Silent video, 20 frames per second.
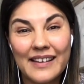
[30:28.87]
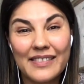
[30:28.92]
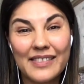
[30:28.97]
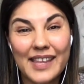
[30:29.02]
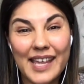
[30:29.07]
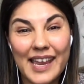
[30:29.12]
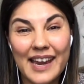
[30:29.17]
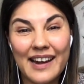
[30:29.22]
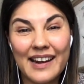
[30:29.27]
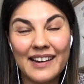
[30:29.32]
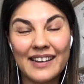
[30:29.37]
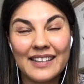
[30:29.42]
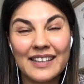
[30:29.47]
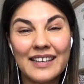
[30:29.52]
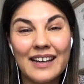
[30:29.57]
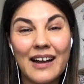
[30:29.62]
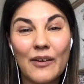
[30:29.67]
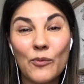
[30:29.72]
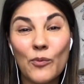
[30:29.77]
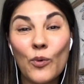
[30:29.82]
They are
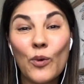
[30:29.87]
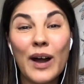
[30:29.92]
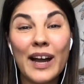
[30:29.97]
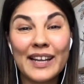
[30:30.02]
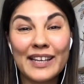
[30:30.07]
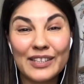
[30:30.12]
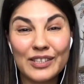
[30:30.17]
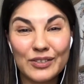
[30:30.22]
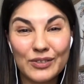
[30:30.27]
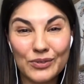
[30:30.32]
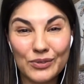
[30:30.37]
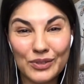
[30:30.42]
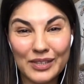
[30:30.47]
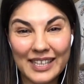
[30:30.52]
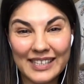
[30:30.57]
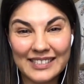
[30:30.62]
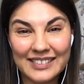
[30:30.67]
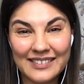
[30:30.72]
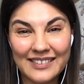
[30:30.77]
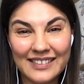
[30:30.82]
wired to
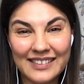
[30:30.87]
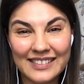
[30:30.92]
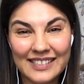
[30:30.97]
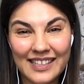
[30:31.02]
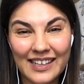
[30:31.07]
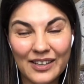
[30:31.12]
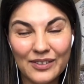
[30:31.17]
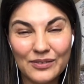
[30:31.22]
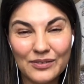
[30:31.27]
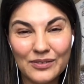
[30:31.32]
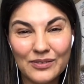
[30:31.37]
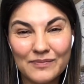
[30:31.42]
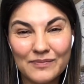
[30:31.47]
test things out.